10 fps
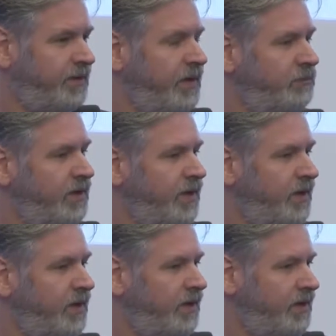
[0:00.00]
that we
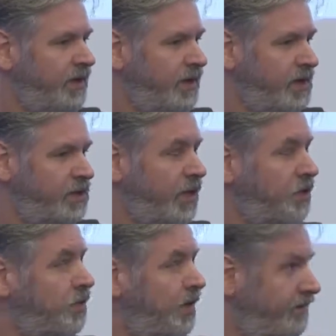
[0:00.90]
had the
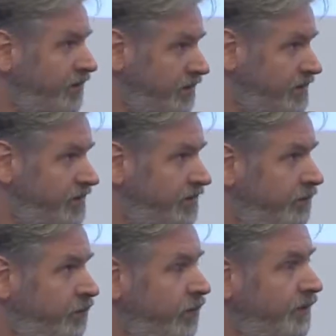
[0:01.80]
structural funds
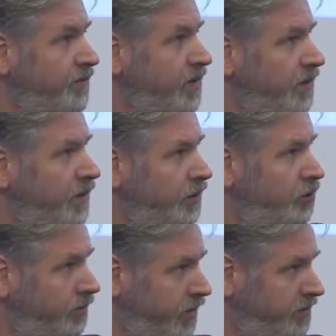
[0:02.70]
for
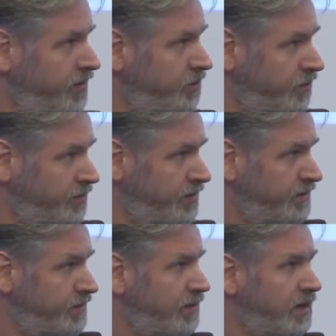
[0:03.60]
human
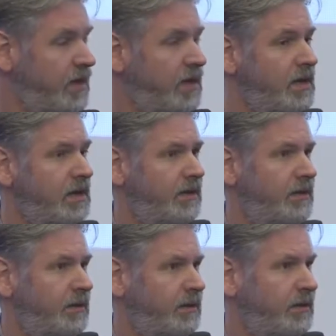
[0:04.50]
resources
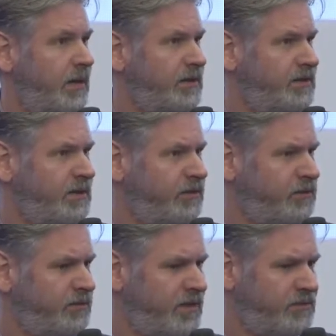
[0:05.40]
until
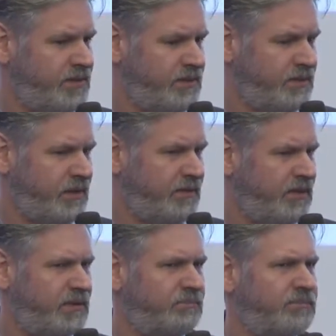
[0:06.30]

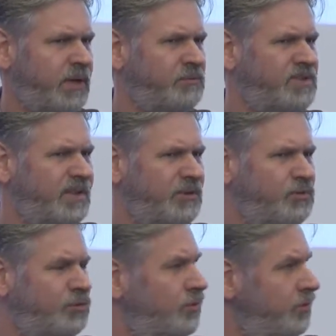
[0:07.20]
I would say
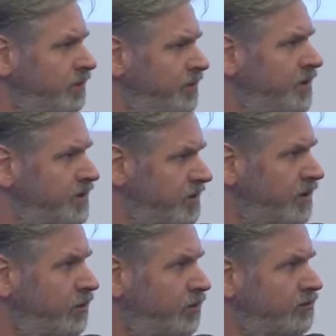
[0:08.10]
2 years ago.